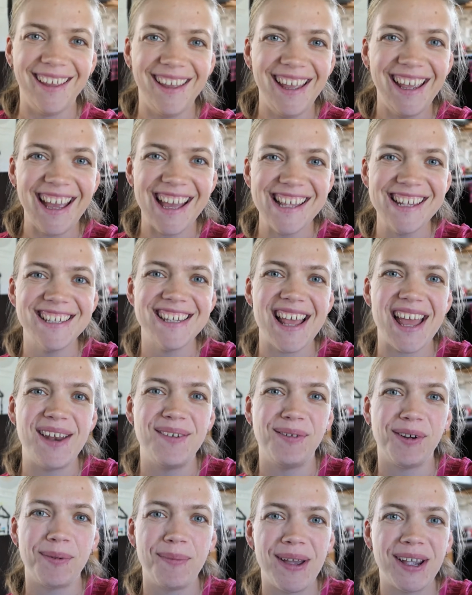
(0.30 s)
Hey guys
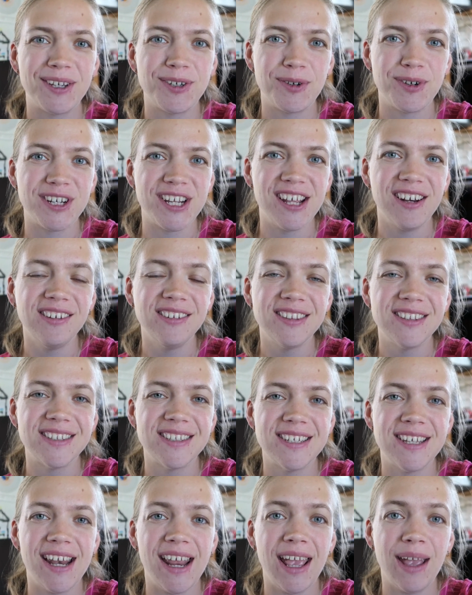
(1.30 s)
and welcome back to our channel.
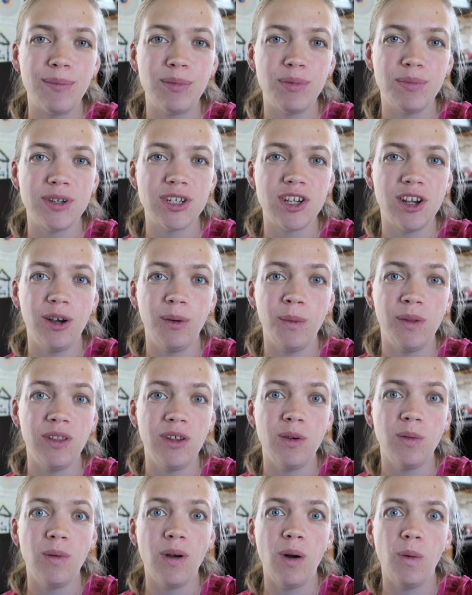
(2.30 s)
Today I'm going to be sharing
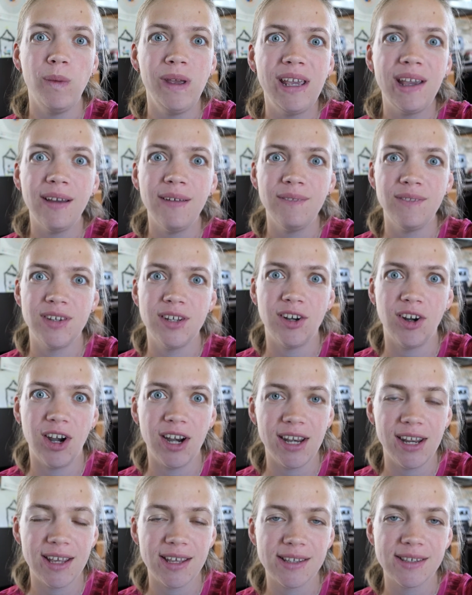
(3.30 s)
with you a week of dinner
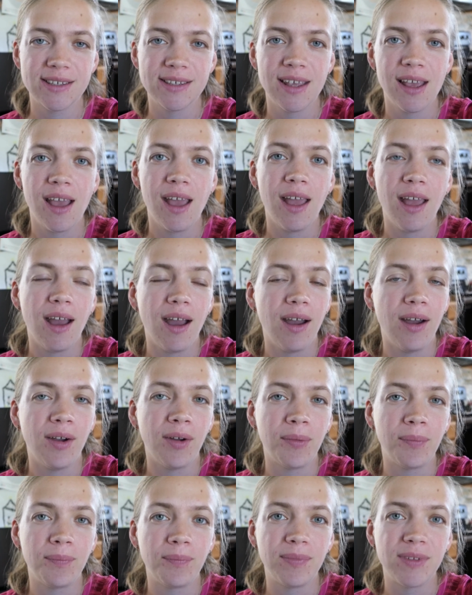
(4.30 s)
ideas.
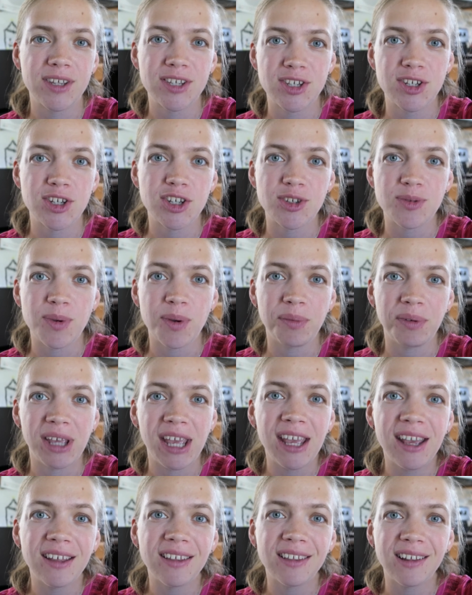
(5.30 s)
Uh, this is just what we
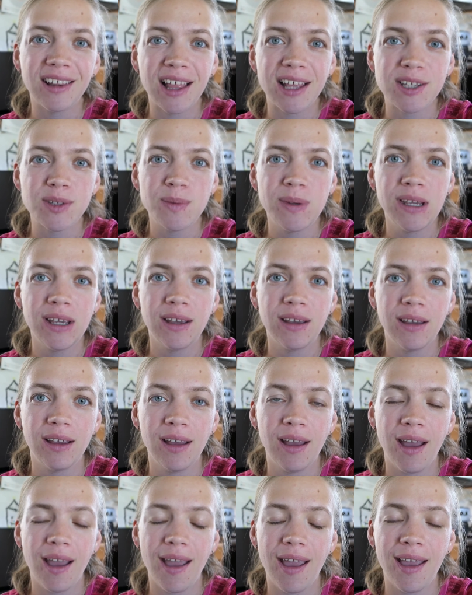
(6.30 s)
ate in the last week
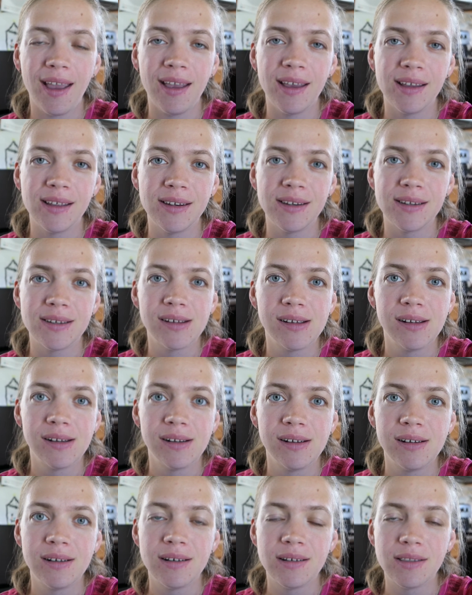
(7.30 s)
and
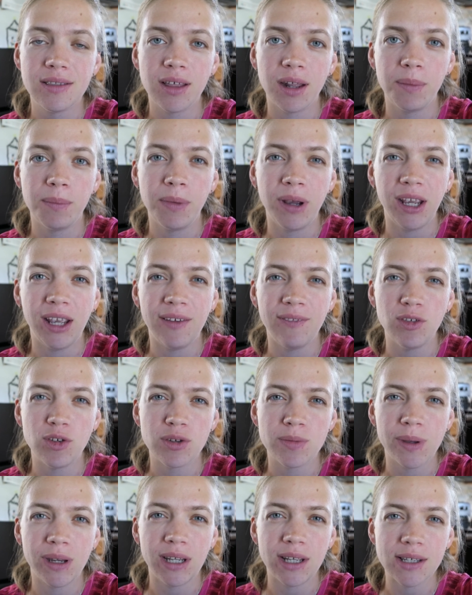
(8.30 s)
thought it might give you
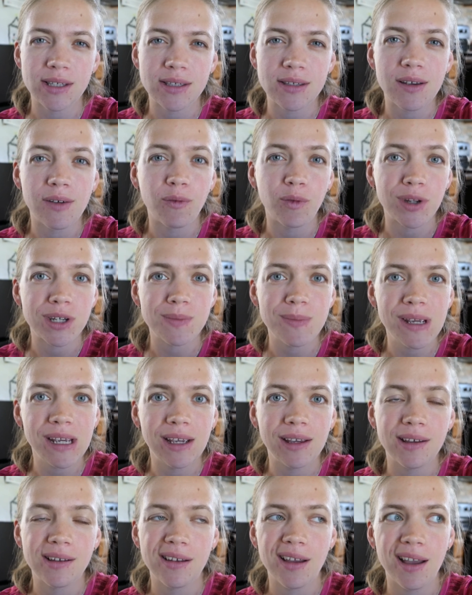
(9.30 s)
some ideas of what to
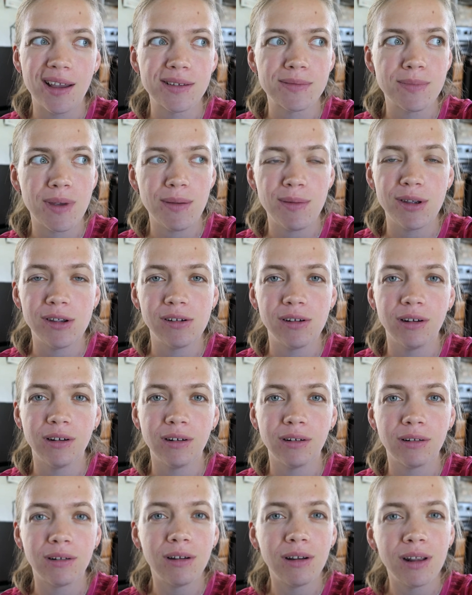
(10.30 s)
make as maybe
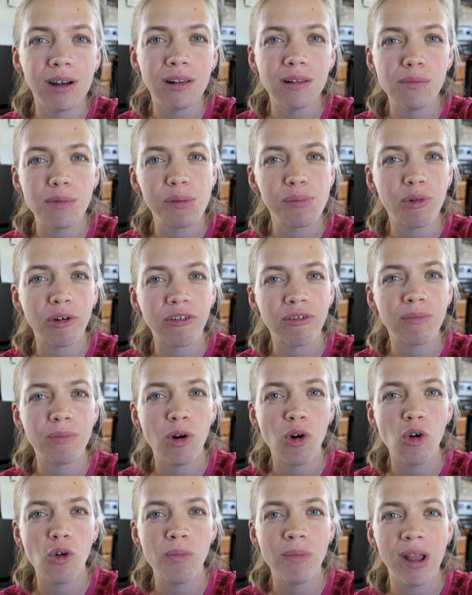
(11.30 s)
you're cooking a little bit more from
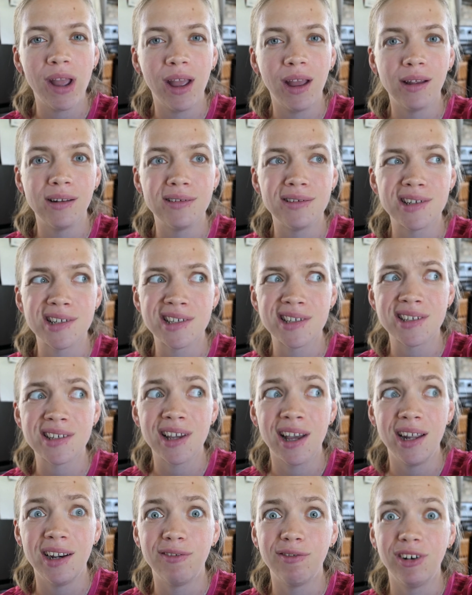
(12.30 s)
home and just
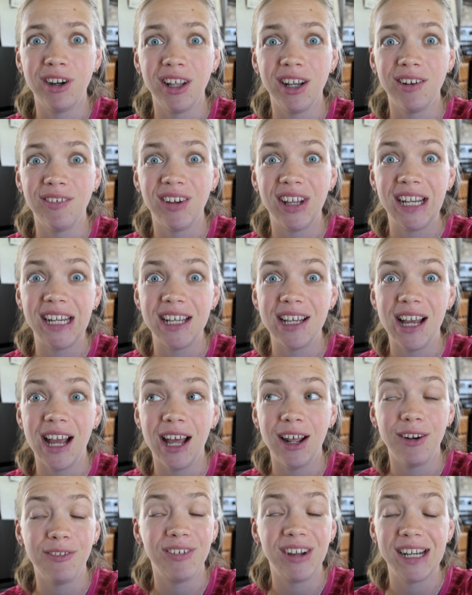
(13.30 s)
kind of running
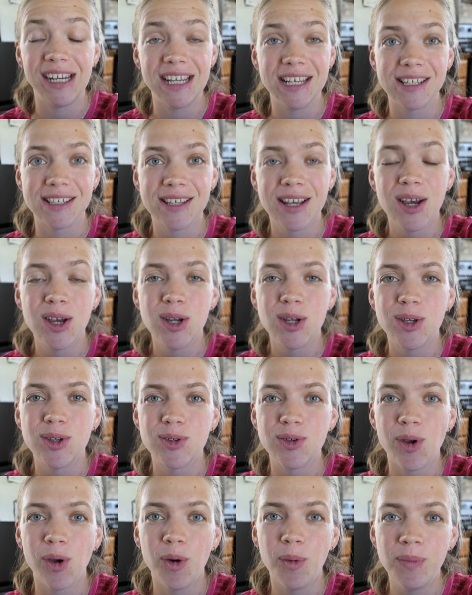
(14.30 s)
out of ideas.
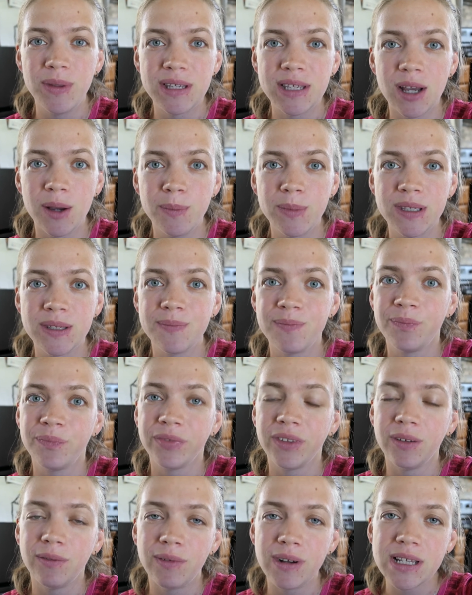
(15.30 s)
So I hope this helps.
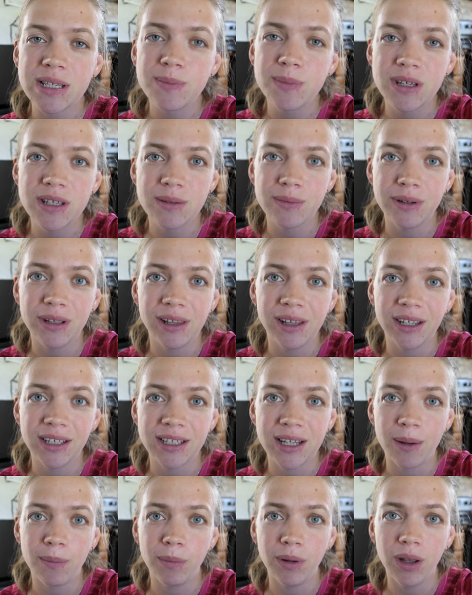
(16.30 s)
Recipes will be
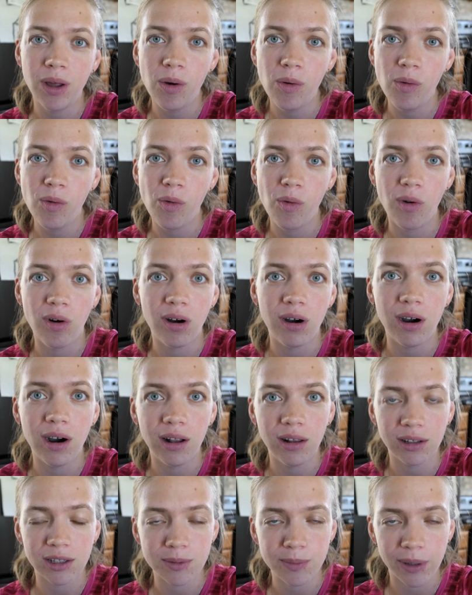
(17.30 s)
linked down below or
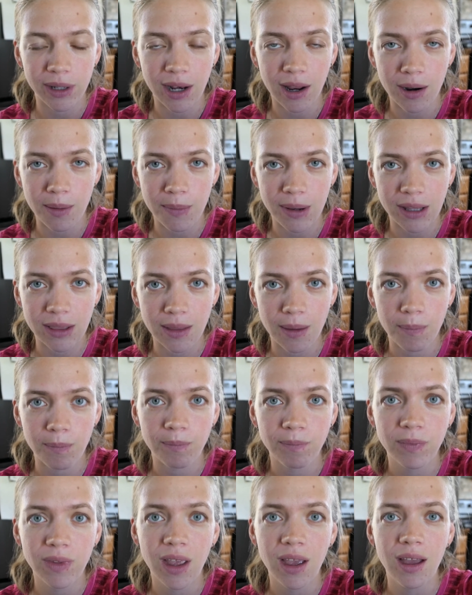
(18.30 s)
I'll explain how to make them
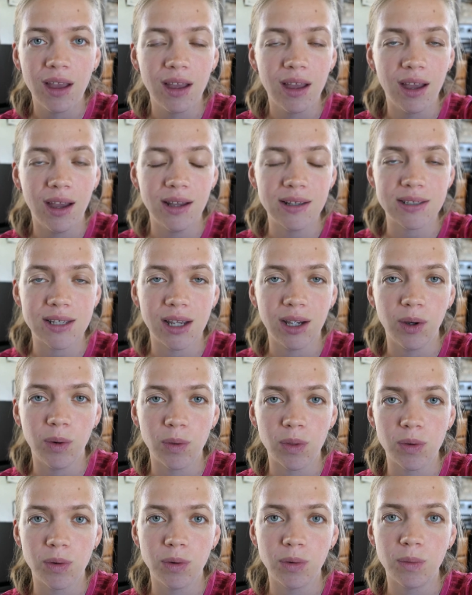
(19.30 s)
as I go
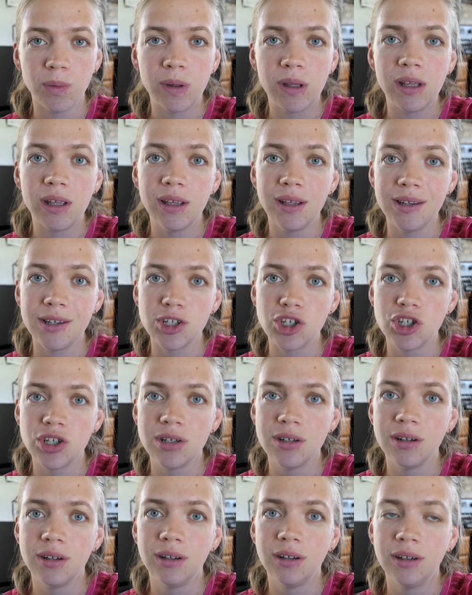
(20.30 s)
through
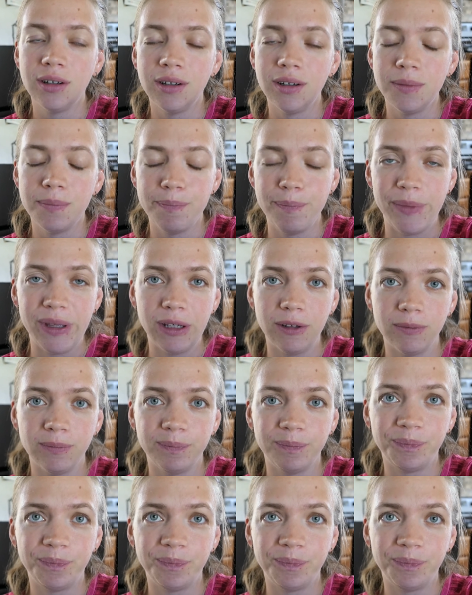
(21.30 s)
each meal.